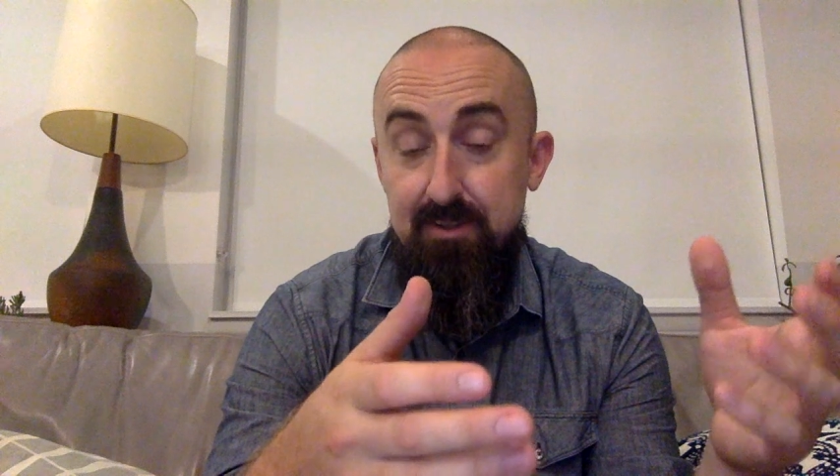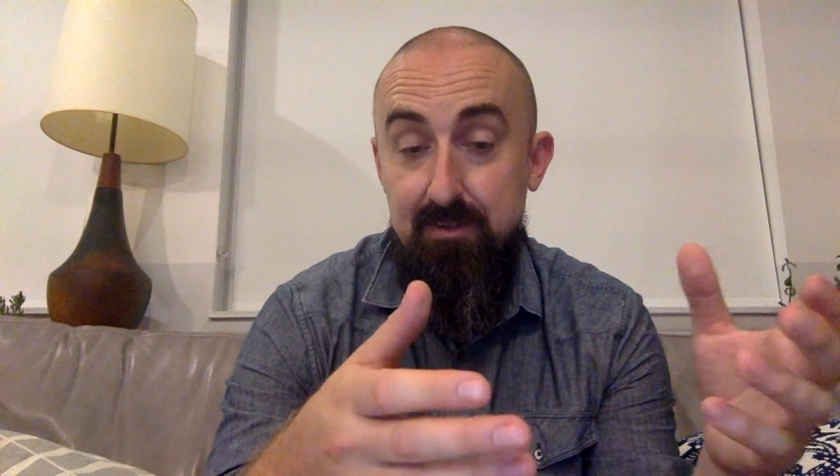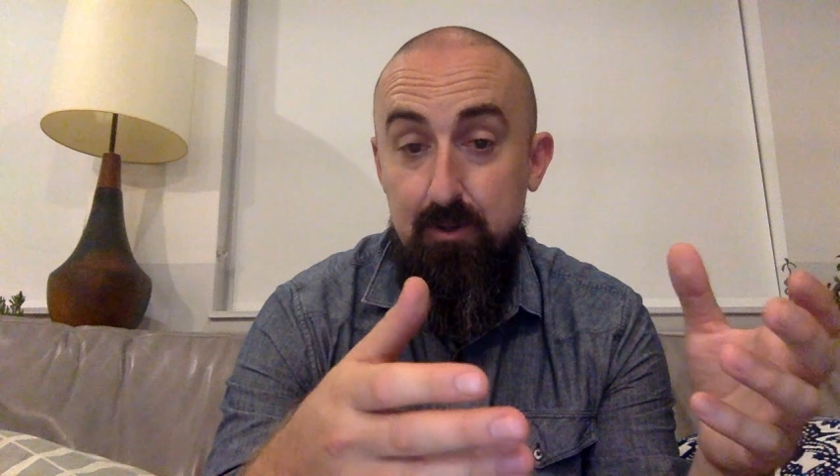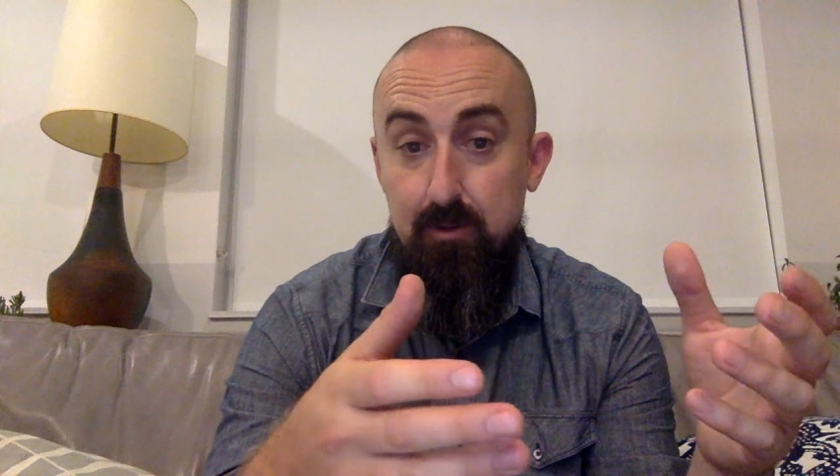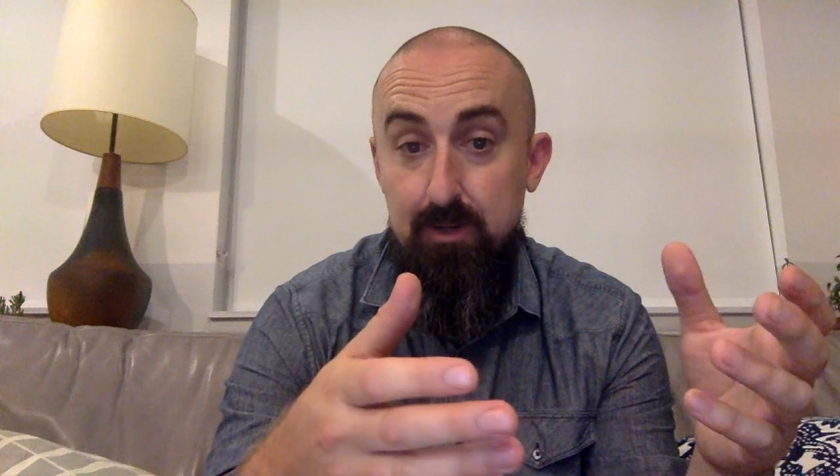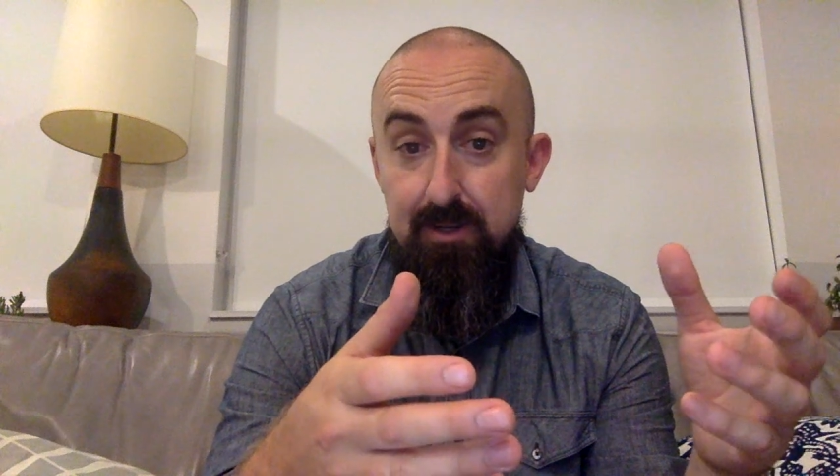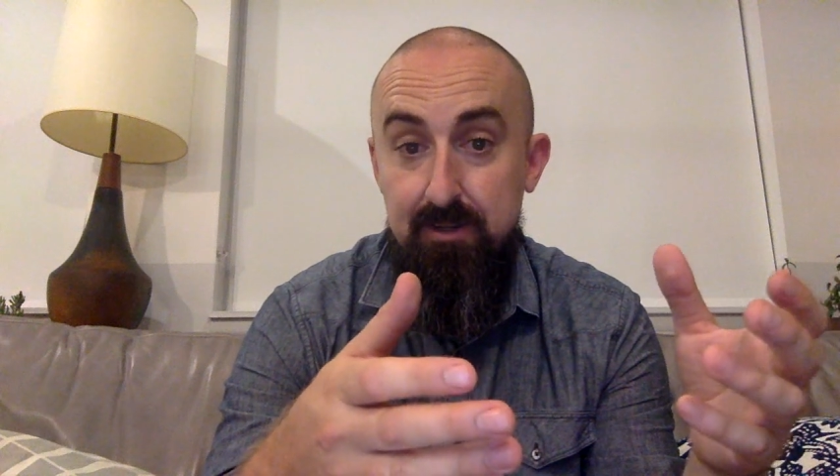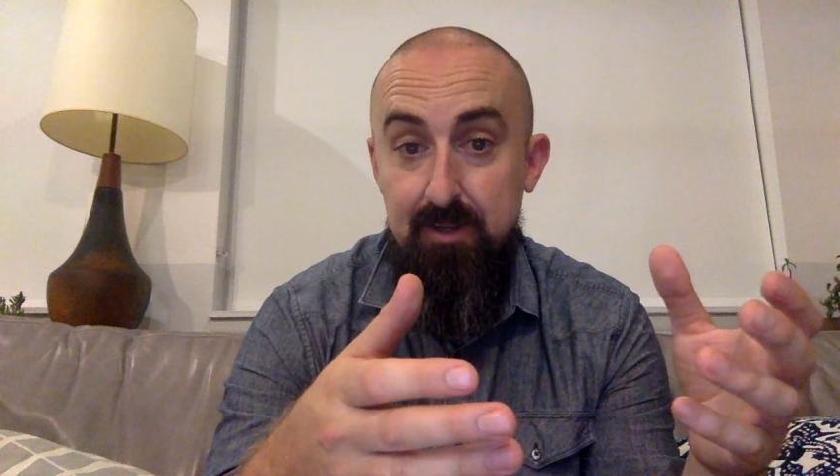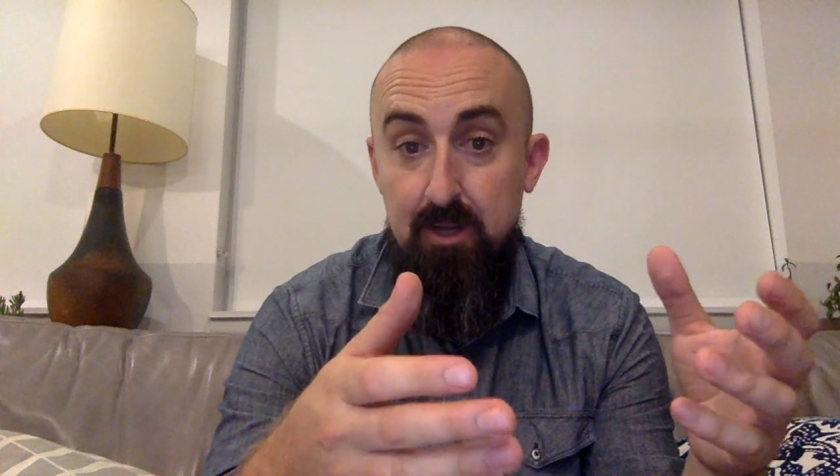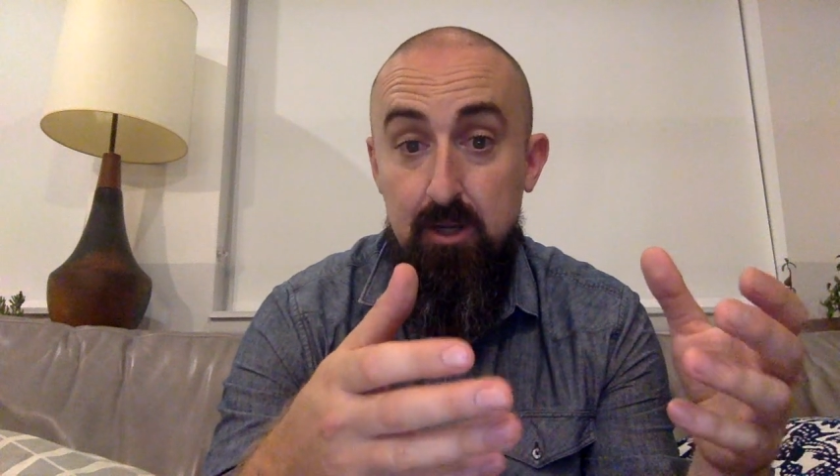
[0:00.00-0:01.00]
is
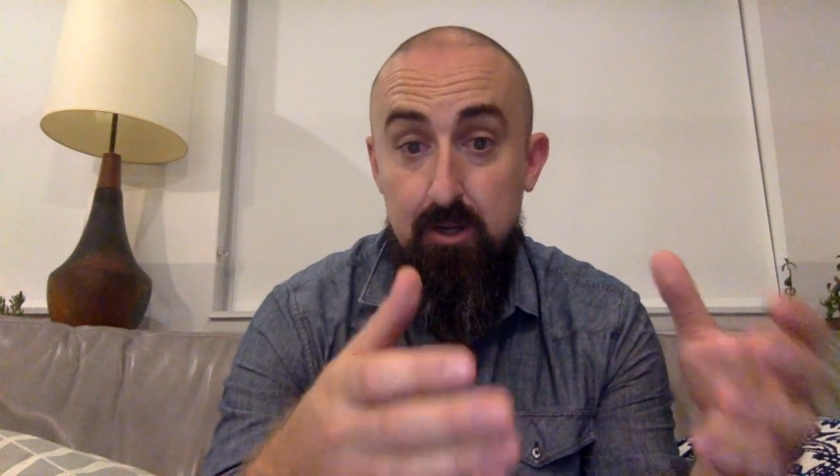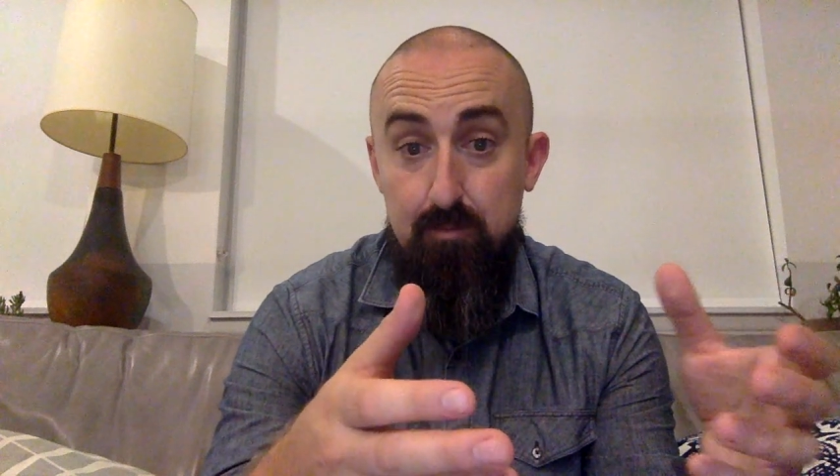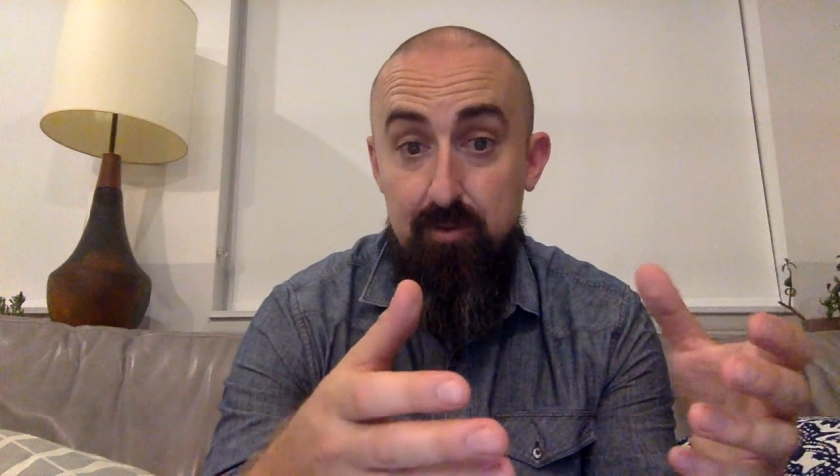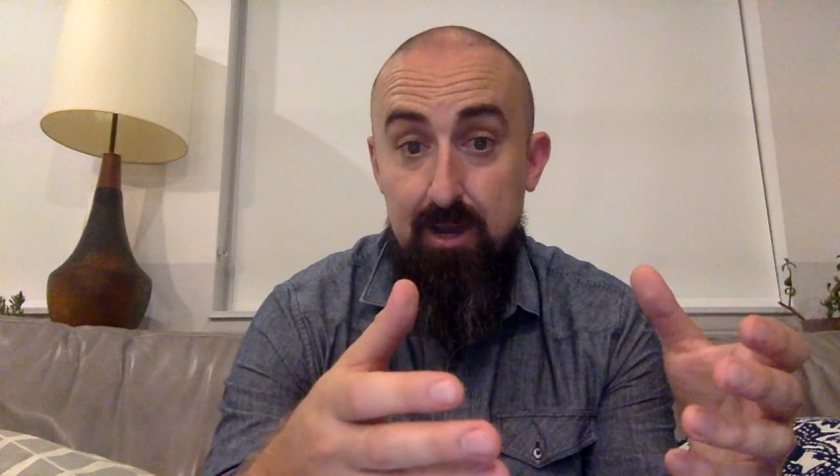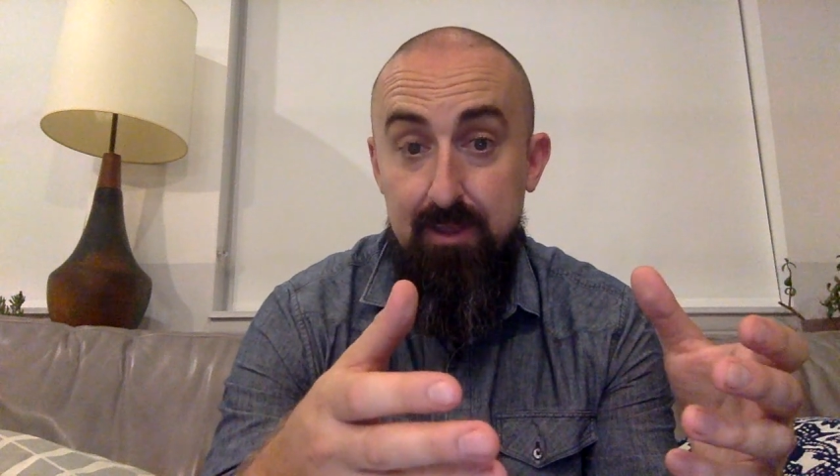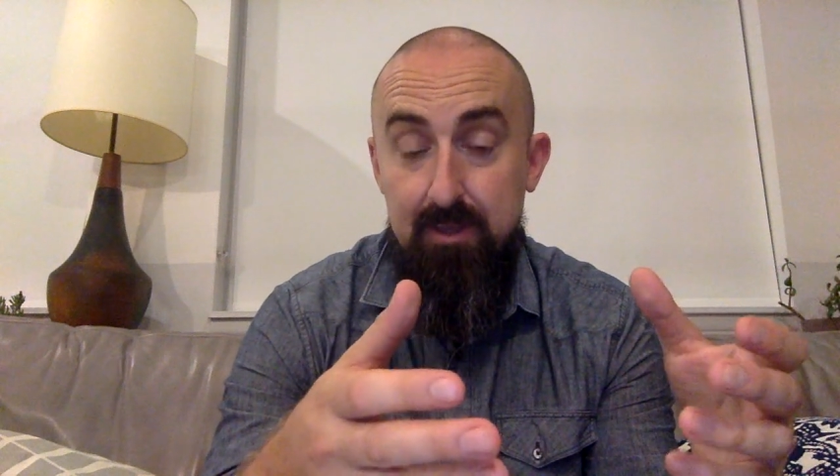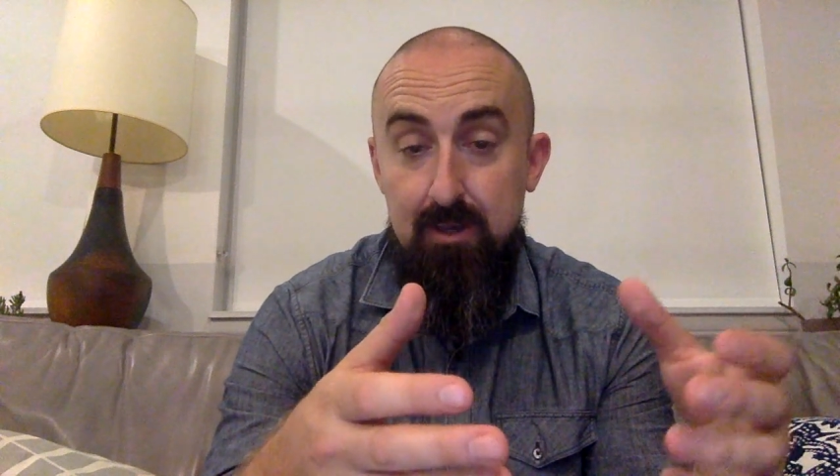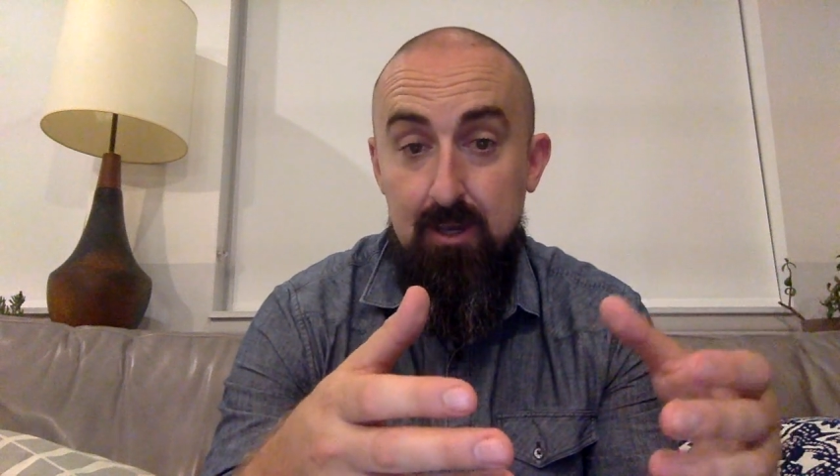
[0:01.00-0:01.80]
always your breath.